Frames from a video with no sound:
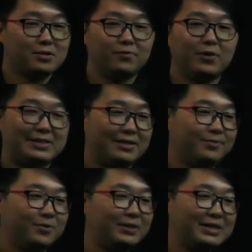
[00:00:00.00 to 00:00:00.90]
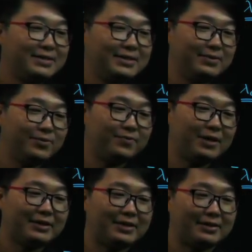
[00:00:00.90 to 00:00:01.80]
for example, let's say we
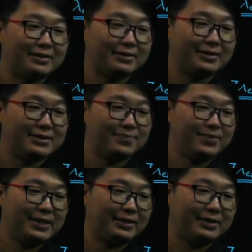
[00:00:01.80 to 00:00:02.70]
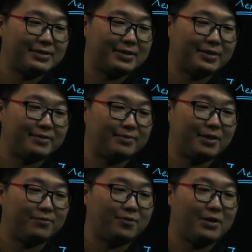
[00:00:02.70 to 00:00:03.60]
find that this peak is at
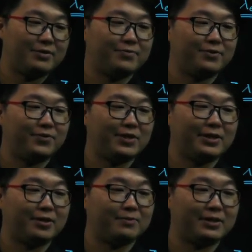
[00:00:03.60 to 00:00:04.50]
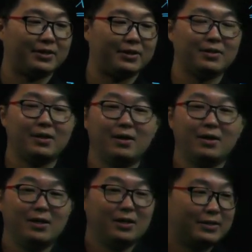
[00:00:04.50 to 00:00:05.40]
about 450 nanometer.
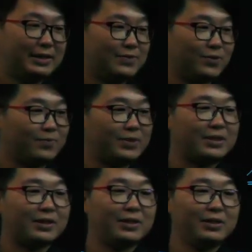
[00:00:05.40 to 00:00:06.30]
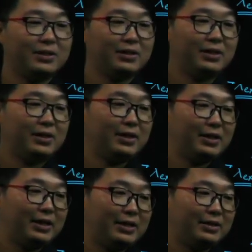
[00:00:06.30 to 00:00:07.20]
This will be the
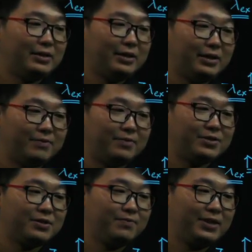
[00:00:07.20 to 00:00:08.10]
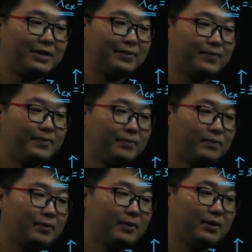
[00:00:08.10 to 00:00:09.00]
emission peak
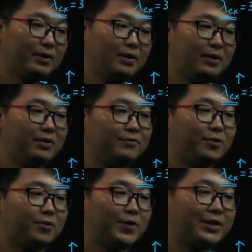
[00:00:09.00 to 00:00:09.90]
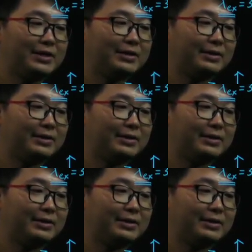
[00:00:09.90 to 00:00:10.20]
for quinine,